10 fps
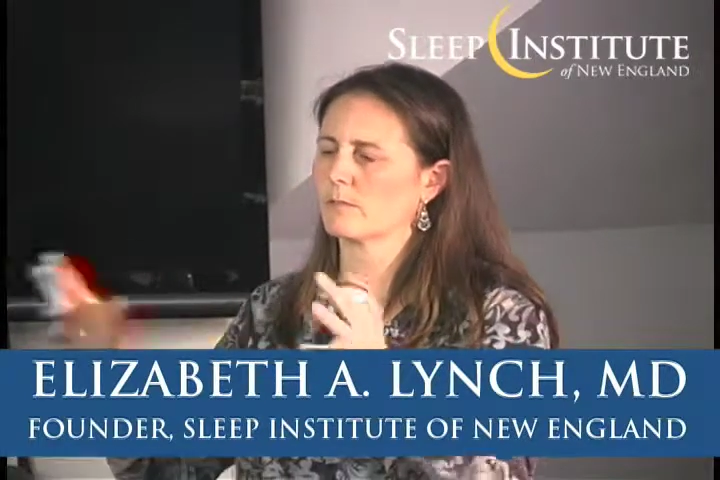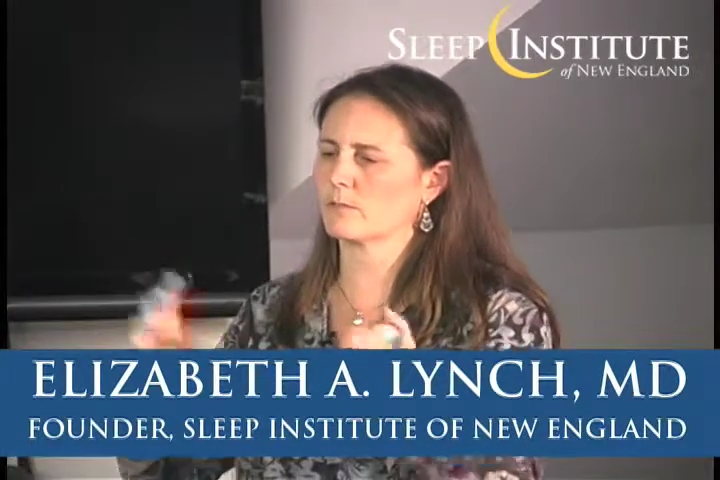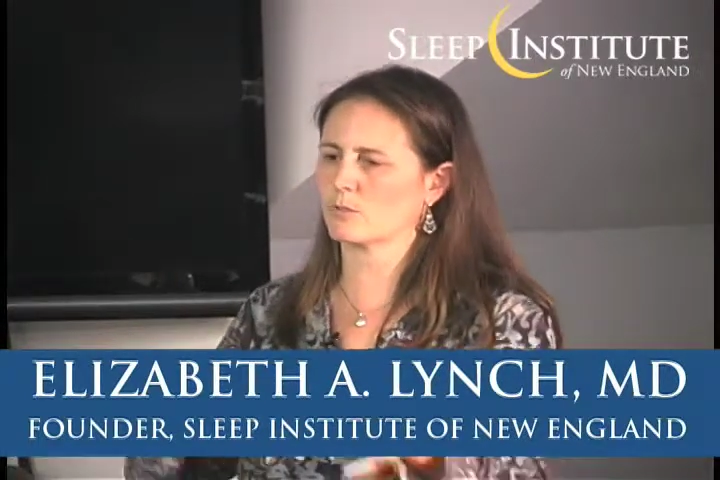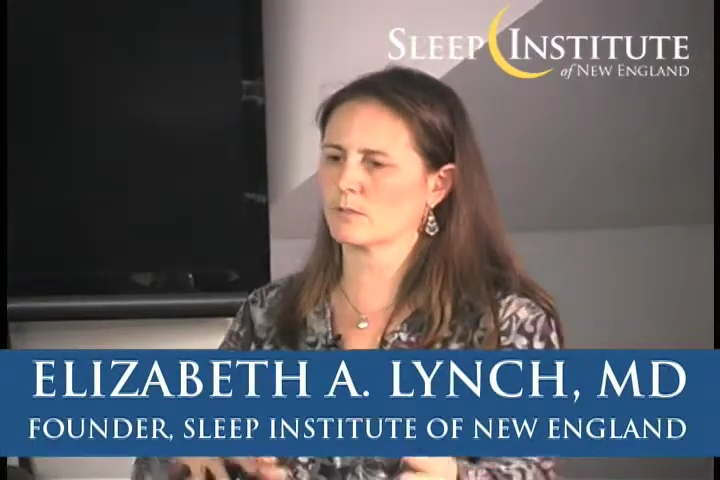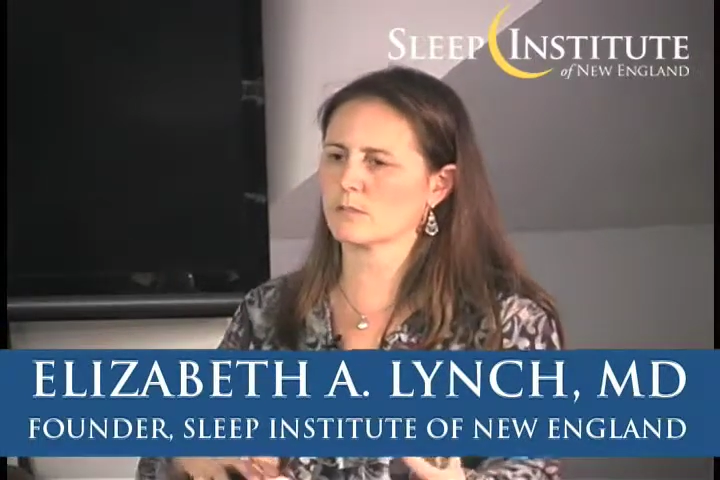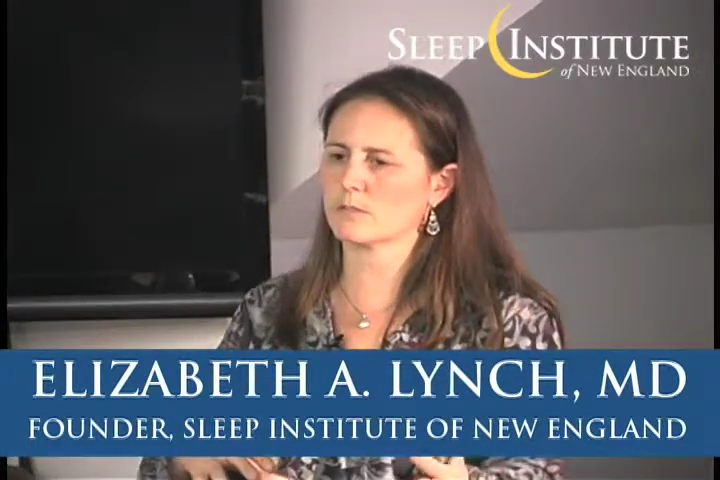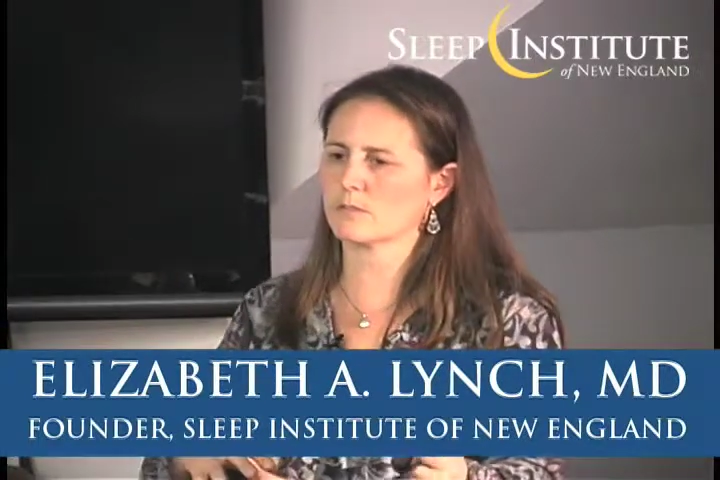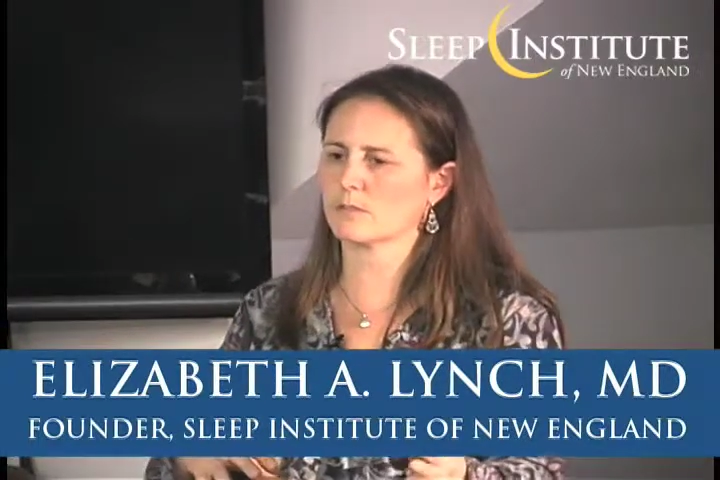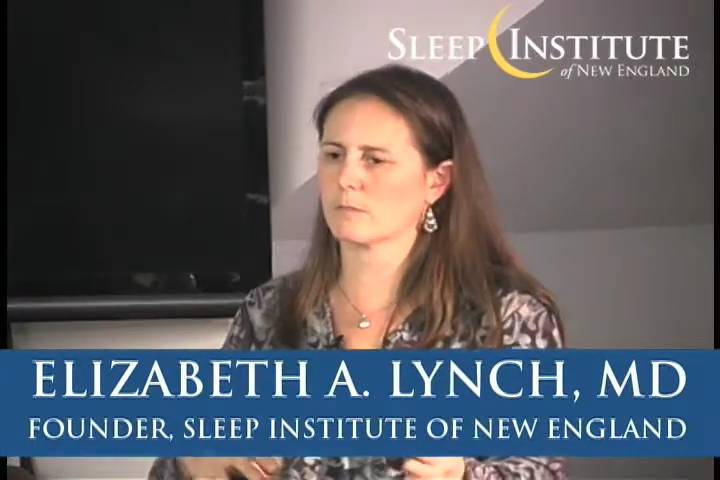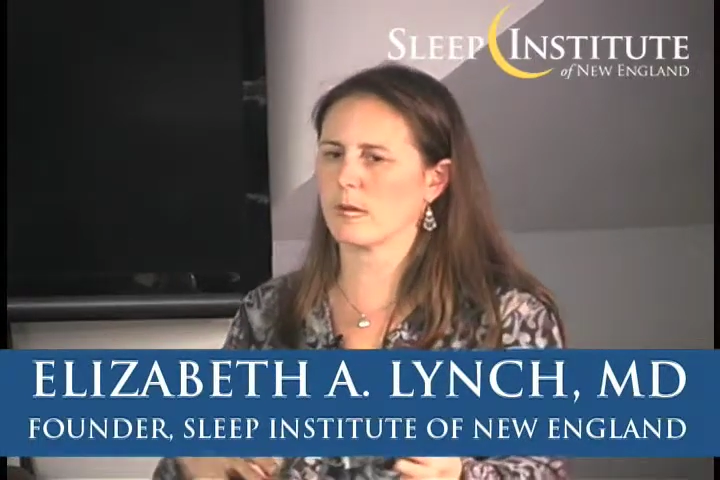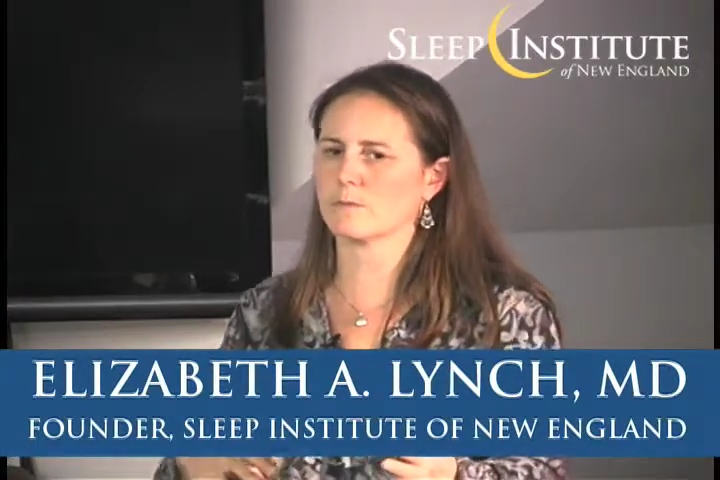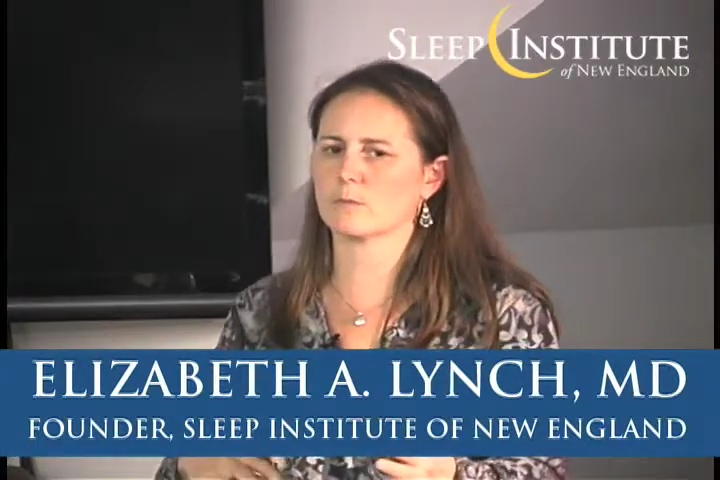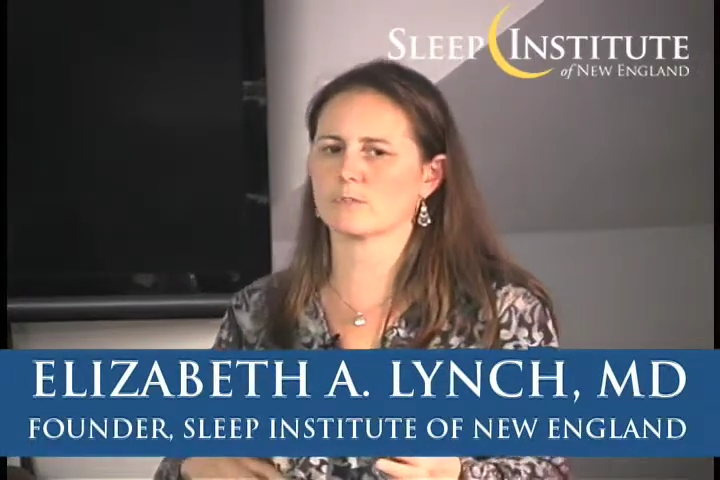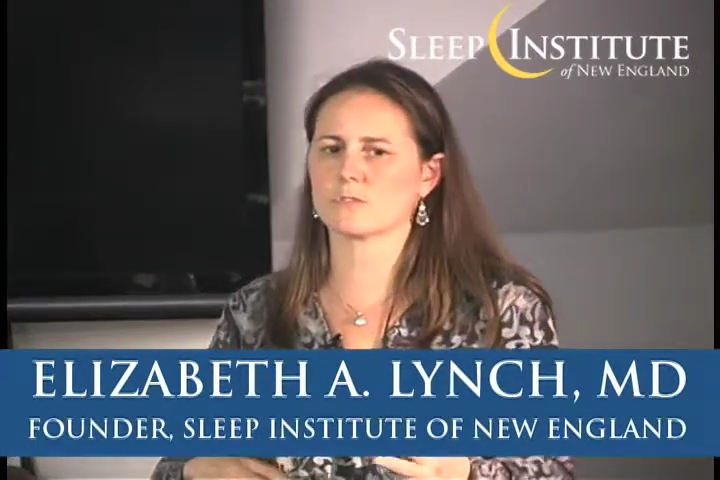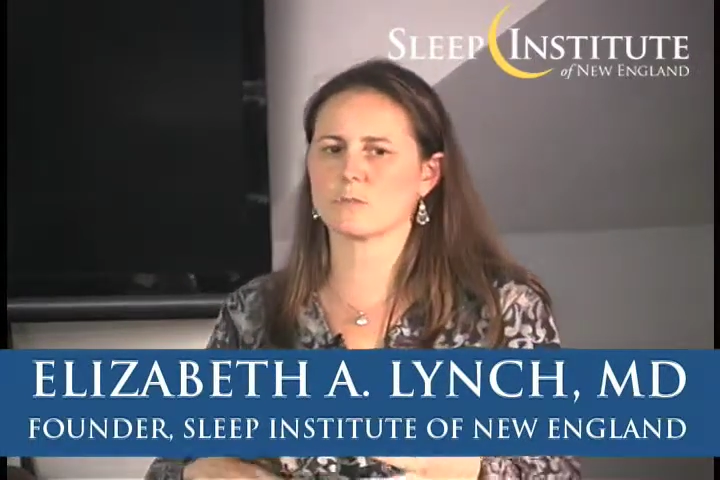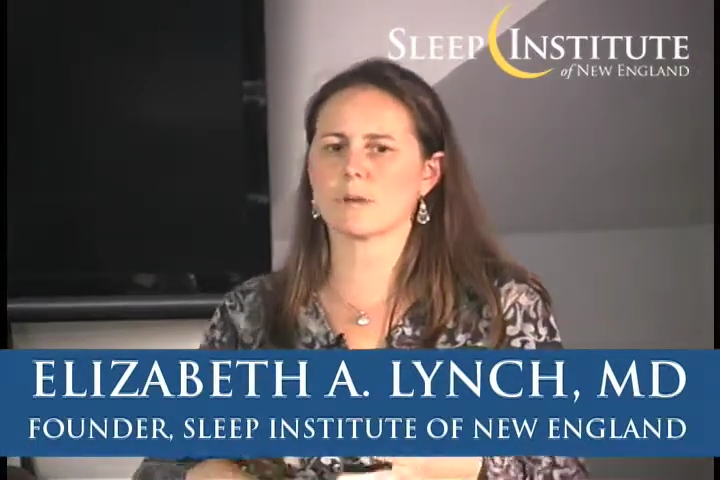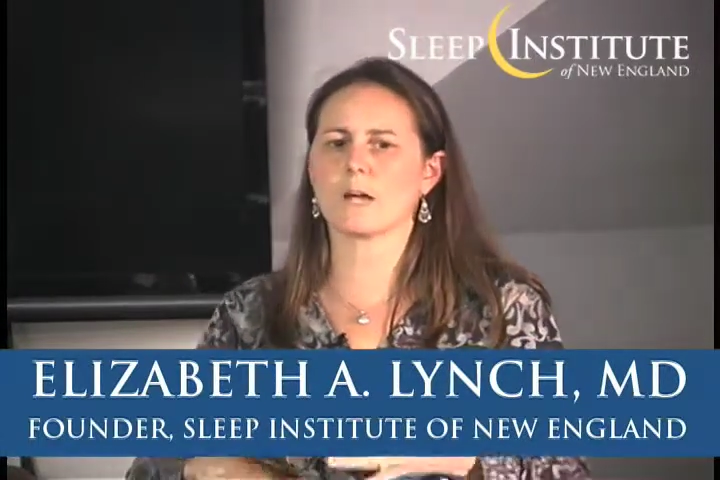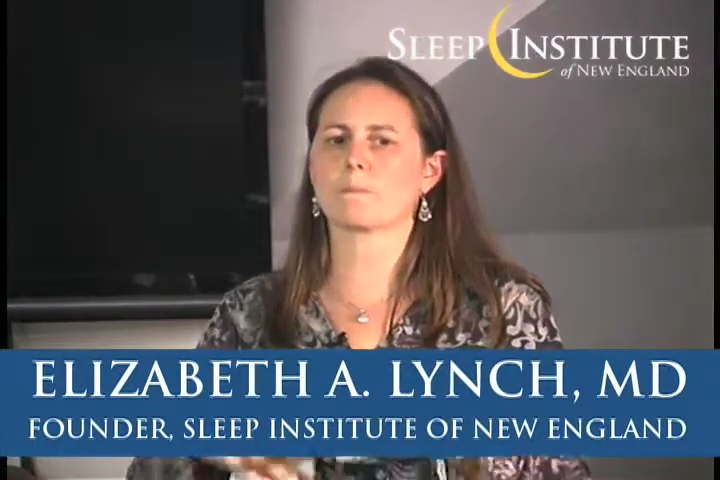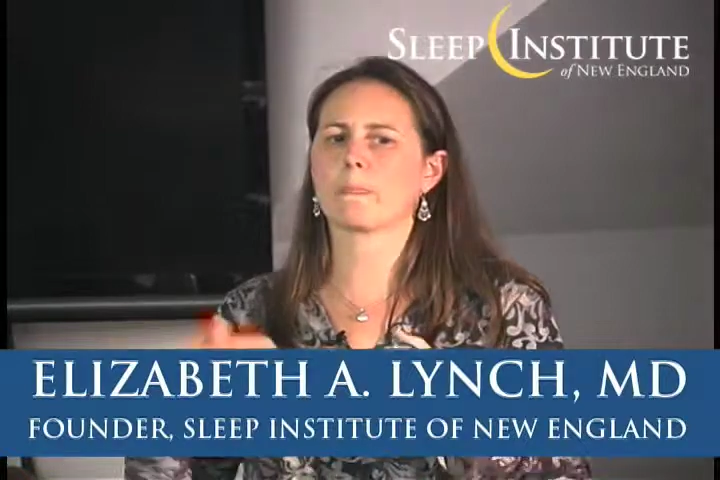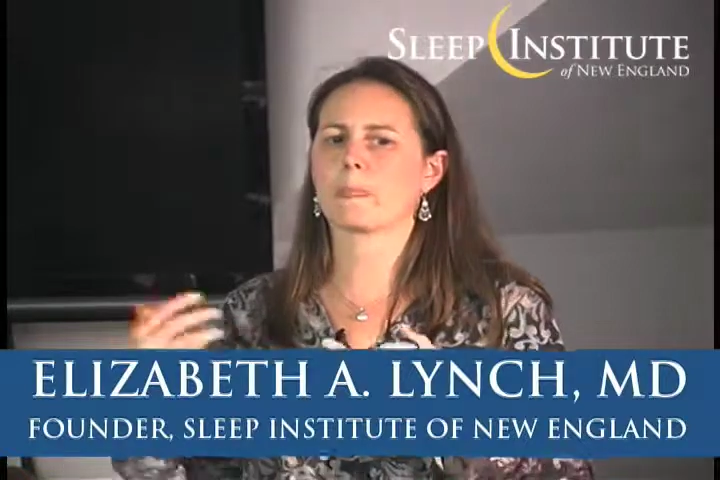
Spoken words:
if you treat their sleep apnea with CPAP,